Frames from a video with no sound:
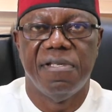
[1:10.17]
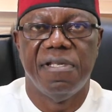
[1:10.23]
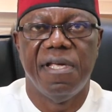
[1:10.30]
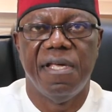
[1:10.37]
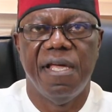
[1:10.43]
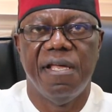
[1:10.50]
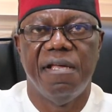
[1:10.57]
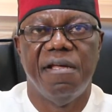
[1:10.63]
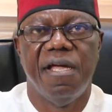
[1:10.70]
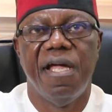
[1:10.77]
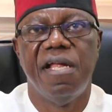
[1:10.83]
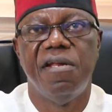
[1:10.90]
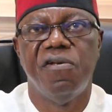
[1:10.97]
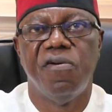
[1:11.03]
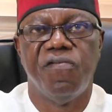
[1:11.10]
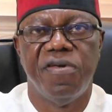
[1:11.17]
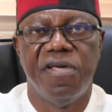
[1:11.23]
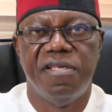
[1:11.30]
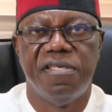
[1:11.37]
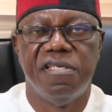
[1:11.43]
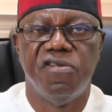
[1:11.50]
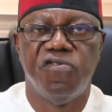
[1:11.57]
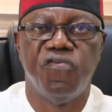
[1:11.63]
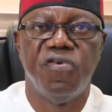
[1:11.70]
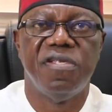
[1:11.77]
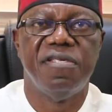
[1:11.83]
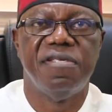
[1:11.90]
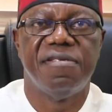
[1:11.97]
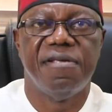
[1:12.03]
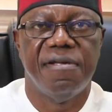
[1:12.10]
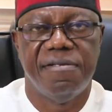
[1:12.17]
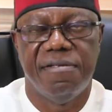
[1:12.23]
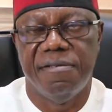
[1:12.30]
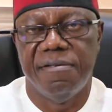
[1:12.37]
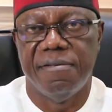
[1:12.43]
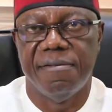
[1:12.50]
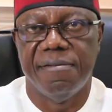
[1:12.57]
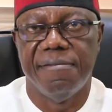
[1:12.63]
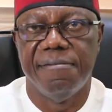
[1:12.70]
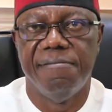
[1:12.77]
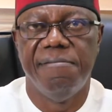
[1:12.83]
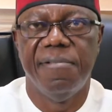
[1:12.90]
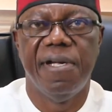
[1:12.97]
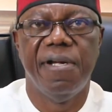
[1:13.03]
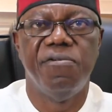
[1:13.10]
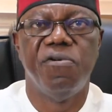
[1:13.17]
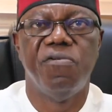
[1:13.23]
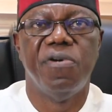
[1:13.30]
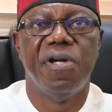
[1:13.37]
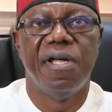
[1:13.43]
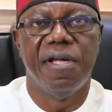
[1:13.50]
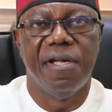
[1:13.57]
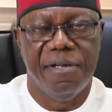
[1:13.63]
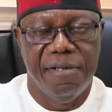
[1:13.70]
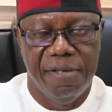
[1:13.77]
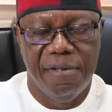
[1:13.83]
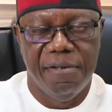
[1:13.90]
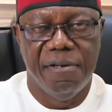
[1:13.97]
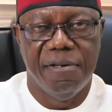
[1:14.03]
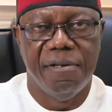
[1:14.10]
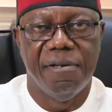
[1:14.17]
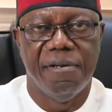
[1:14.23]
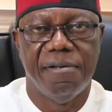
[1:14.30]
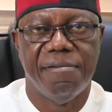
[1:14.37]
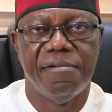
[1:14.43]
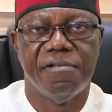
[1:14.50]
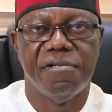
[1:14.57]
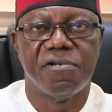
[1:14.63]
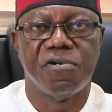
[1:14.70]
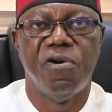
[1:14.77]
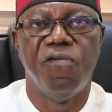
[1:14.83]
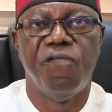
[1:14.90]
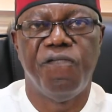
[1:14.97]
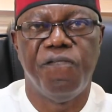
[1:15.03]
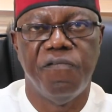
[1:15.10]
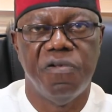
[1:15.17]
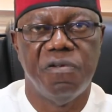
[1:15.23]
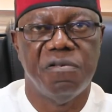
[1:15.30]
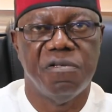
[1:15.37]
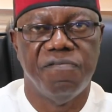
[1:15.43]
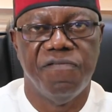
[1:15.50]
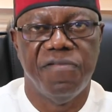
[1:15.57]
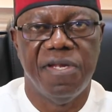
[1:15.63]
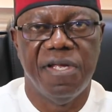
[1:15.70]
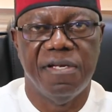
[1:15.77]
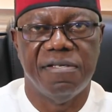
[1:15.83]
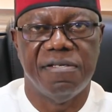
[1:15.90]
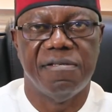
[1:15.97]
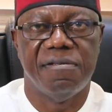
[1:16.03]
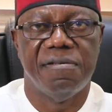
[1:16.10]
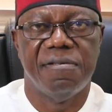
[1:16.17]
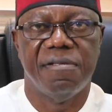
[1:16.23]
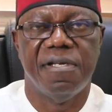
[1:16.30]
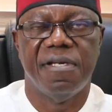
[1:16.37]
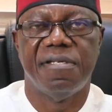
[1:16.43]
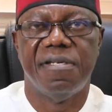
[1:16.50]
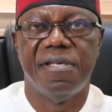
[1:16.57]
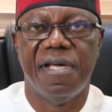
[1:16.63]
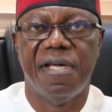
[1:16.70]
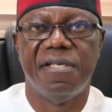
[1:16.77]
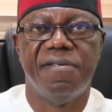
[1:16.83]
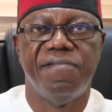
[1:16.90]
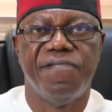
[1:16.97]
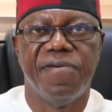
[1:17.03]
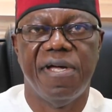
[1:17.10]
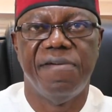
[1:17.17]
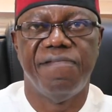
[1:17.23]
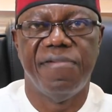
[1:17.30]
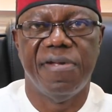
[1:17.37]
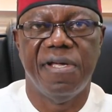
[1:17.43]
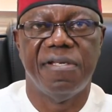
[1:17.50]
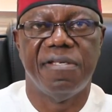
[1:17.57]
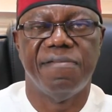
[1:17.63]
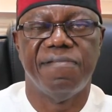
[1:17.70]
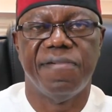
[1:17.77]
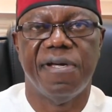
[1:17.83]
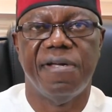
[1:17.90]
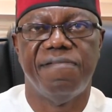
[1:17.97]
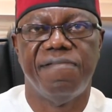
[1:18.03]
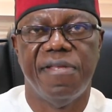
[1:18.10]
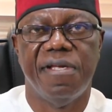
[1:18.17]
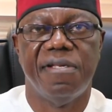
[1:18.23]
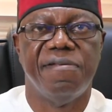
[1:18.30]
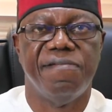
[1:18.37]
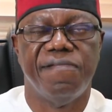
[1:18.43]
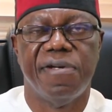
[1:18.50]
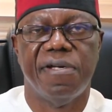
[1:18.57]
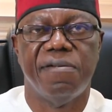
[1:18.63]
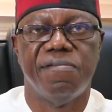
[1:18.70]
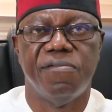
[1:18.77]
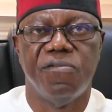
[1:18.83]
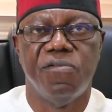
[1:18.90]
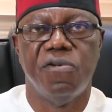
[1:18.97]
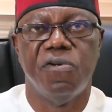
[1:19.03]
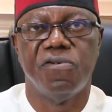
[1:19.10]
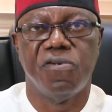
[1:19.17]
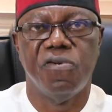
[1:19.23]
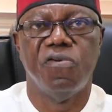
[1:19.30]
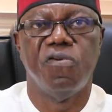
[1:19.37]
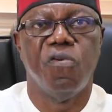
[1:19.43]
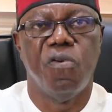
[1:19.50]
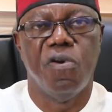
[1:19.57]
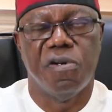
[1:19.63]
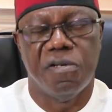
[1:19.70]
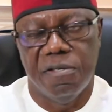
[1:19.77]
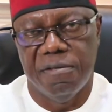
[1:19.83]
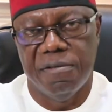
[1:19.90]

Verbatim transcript: the end of AIDS in 2030, where we were confident that 95, 95, 95 was going to work.